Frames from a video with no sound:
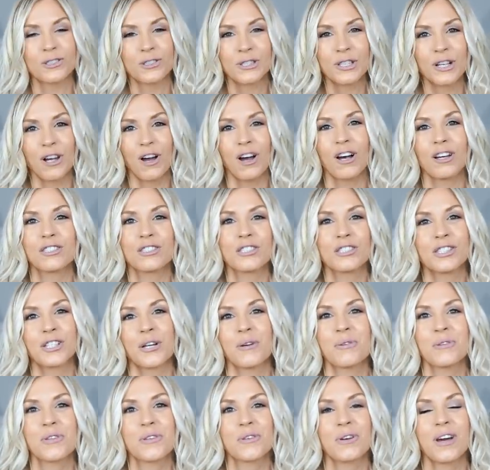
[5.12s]
Tree haul to share
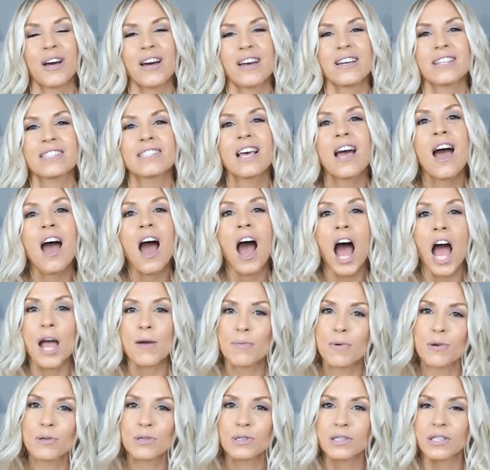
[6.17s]
with you guys. I
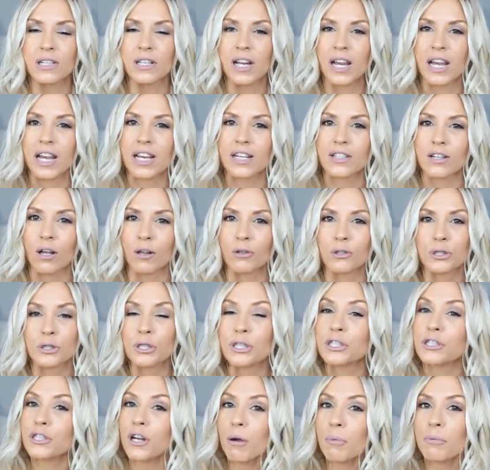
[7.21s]
posted a Dollar Tree
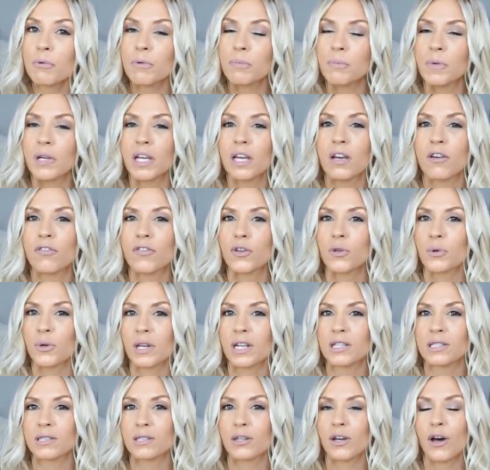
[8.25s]
shop with me a few
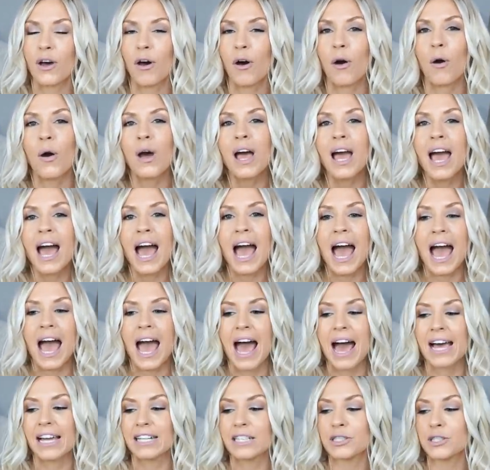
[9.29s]
days ago
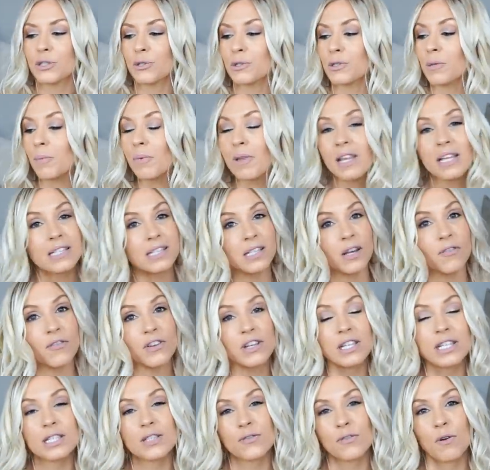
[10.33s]
and so some of that stuff
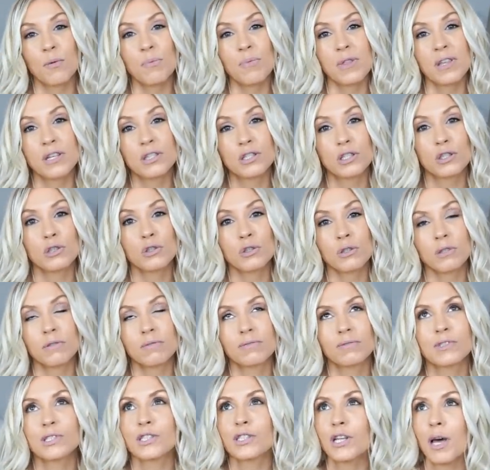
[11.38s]
is from this
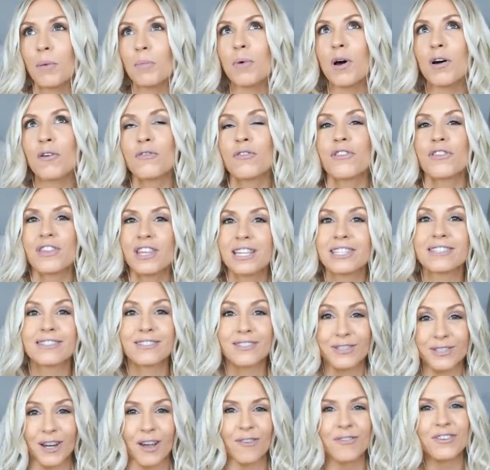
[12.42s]
some of this
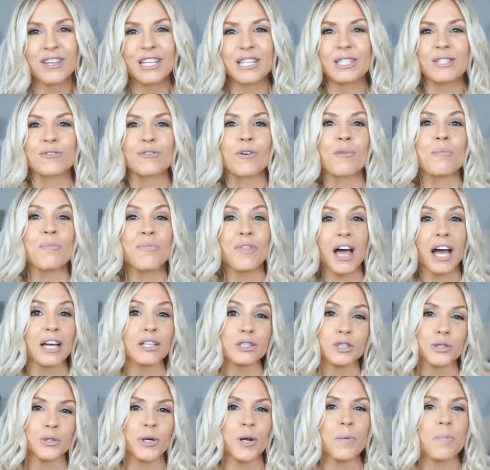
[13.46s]
stuff is from that
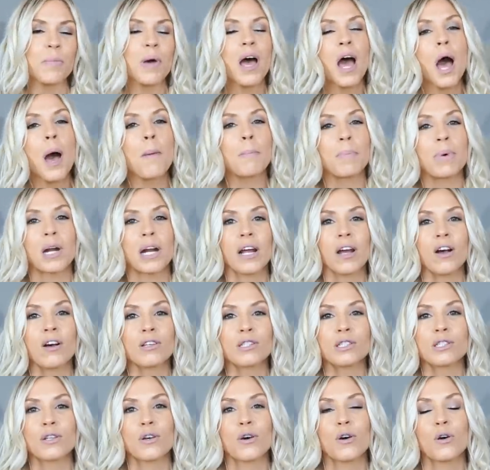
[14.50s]
trip, but I
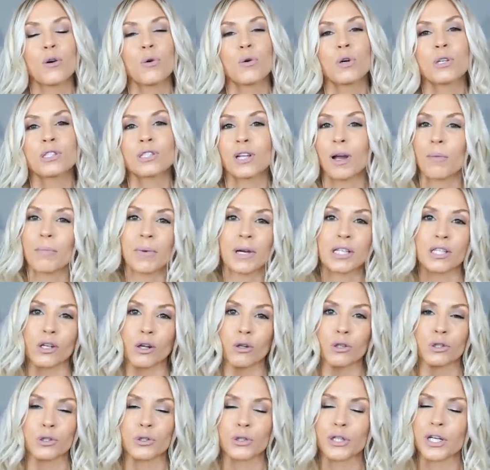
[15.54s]
also stopped by
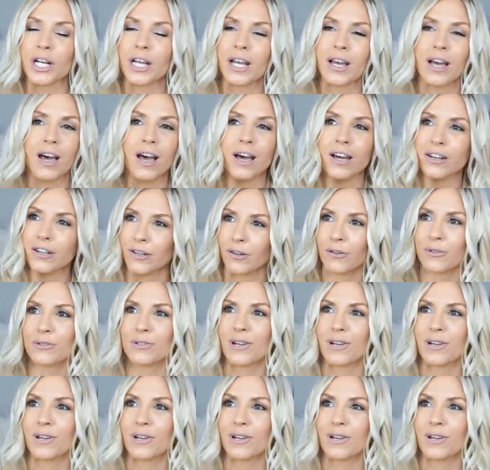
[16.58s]
Dollar Tree another